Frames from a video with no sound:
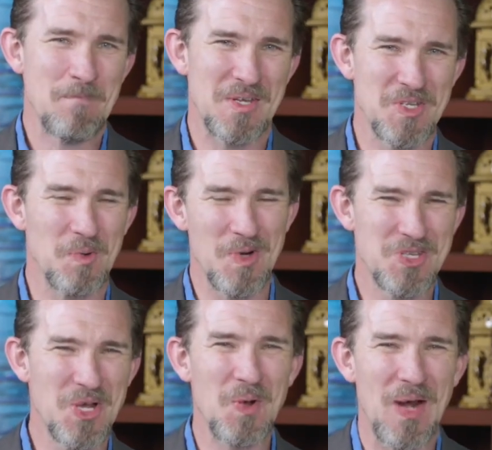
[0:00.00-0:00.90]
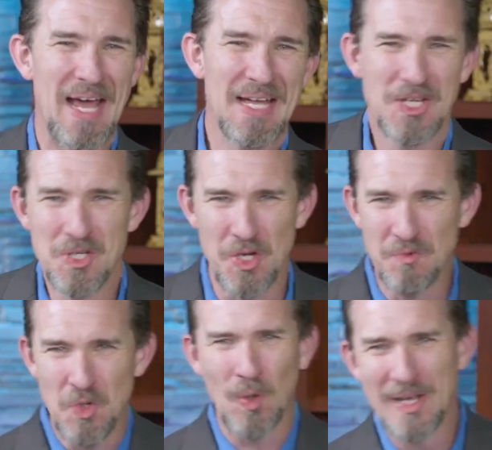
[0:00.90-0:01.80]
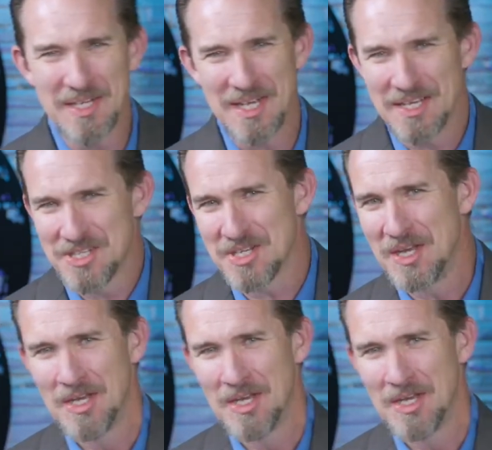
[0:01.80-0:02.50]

And so we're so glad that you've joined us